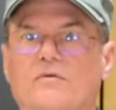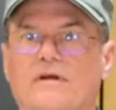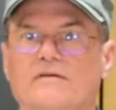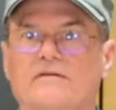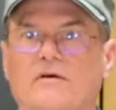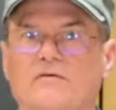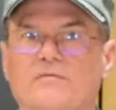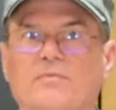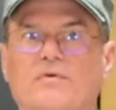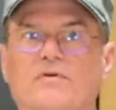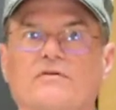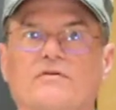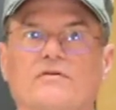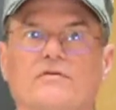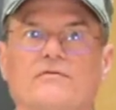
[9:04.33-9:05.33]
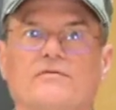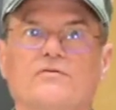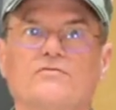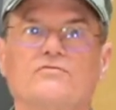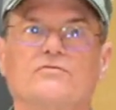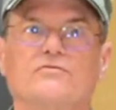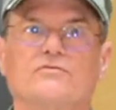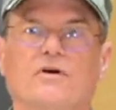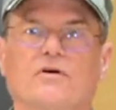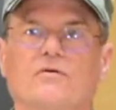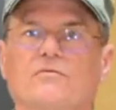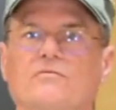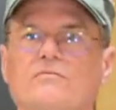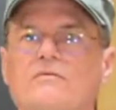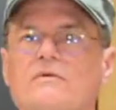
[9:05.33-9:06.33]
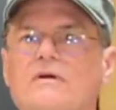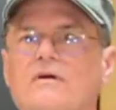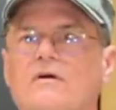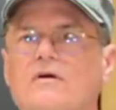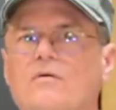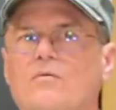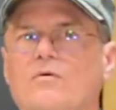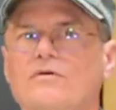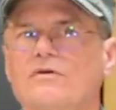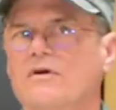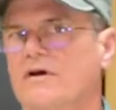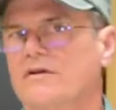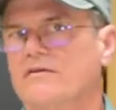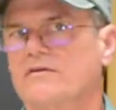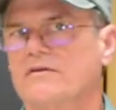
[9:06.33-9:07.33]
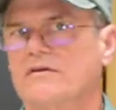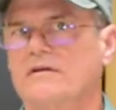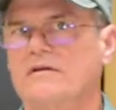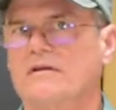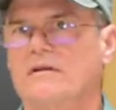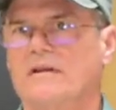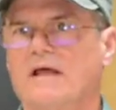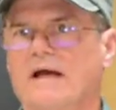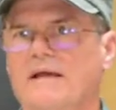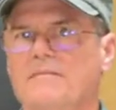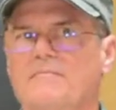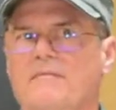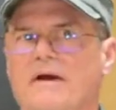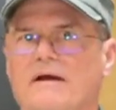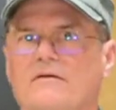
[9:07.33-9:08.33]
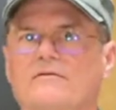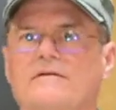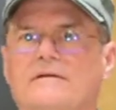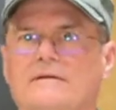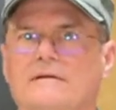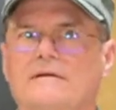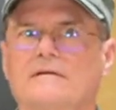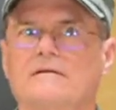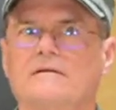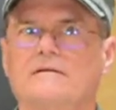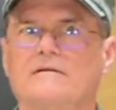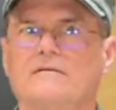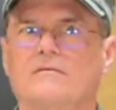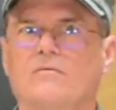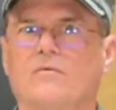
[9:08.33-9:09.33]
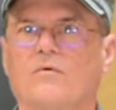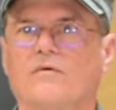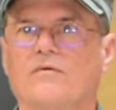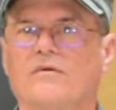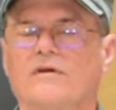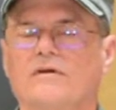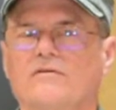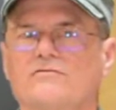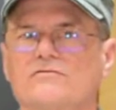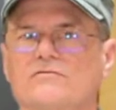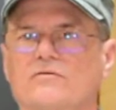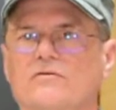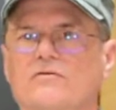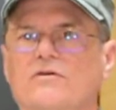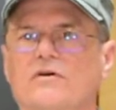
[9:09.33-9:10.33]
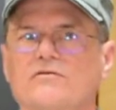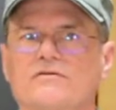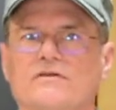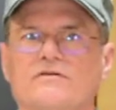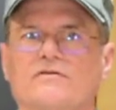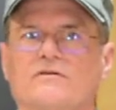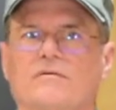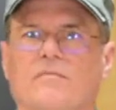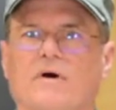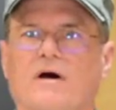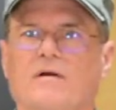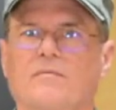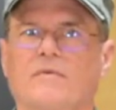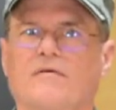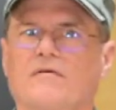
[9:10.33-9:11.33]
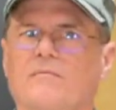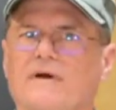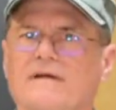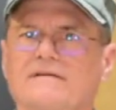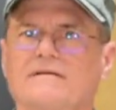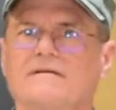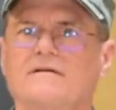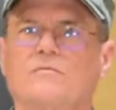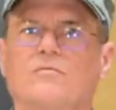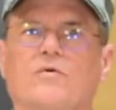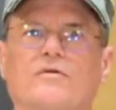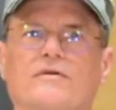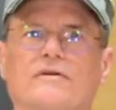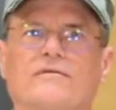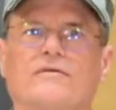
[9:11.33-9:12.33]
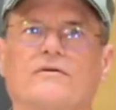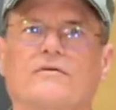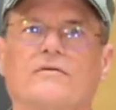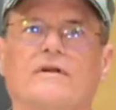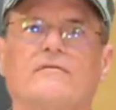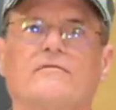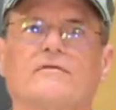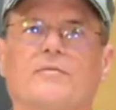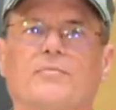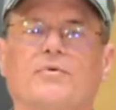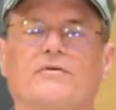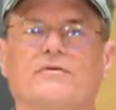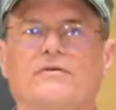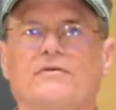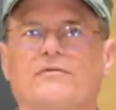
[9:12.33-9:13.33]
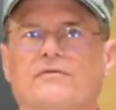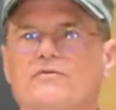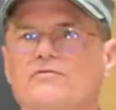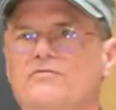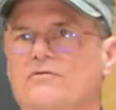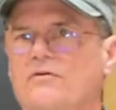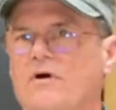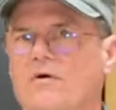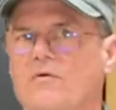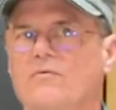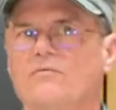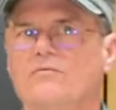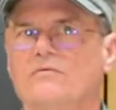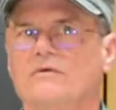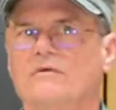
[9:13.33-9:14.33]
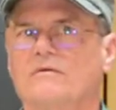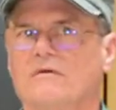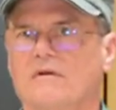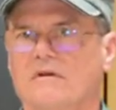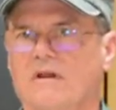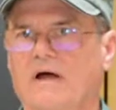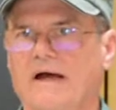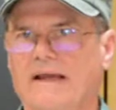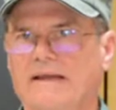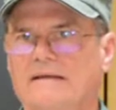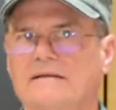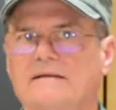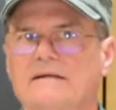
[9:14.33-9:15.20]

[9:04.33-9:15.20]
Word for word: as I was putting the diffusers on, when you got the light mounted where the screw goes into the bottom of it, it makes it a little more difficult even to put the diffuser on the light.